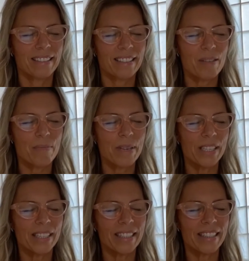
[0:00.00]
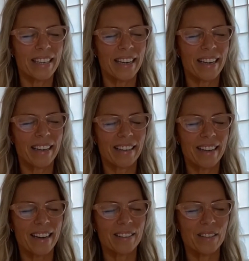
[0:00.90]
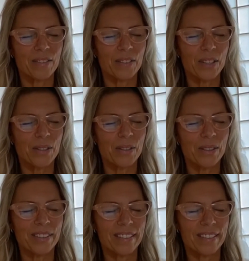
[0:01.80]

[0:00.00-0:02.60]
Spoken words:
They're bursting out of your